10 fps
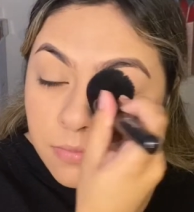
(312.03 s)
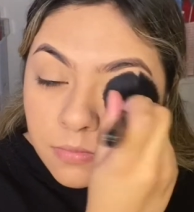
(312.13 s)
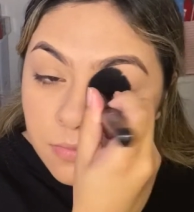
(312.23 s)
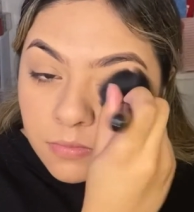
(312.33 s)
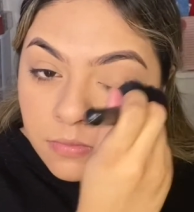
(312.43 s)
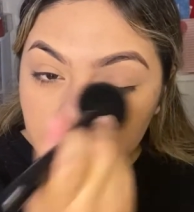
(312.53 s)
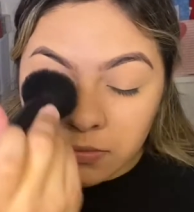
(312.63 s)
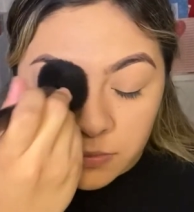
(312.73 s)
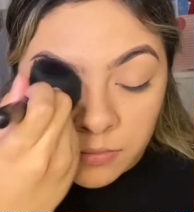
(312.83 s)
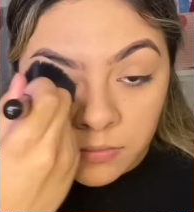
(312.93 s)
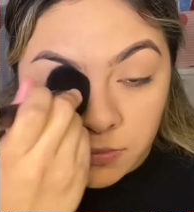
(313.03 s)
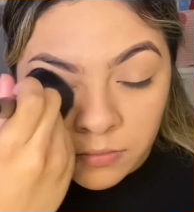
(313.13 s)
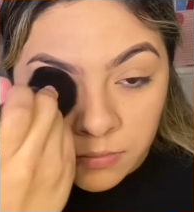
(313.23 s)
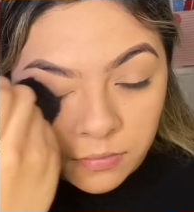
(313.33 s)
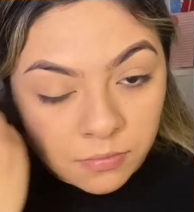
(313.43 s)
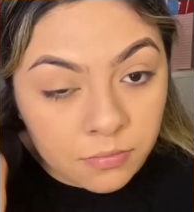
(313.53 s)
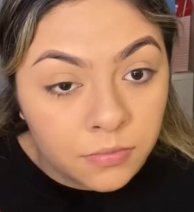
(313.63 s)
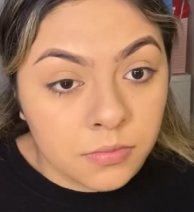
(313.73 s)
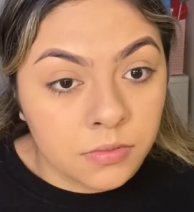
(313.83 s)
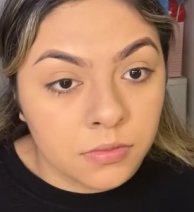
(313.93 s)

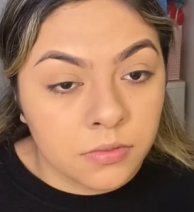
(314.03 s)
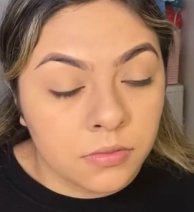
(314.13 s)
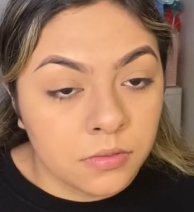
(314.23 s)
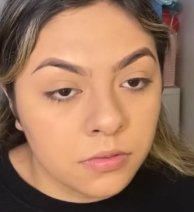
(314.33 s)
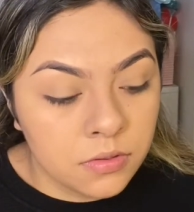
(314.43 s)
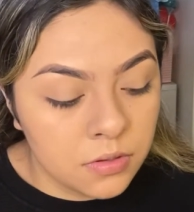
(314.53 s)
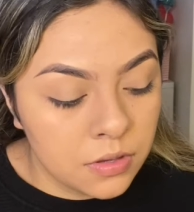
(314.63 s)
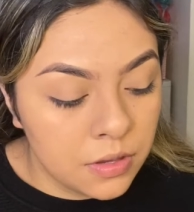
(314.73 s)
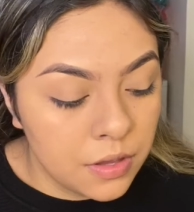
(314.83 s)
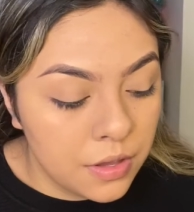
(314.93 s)
Nobody speaks.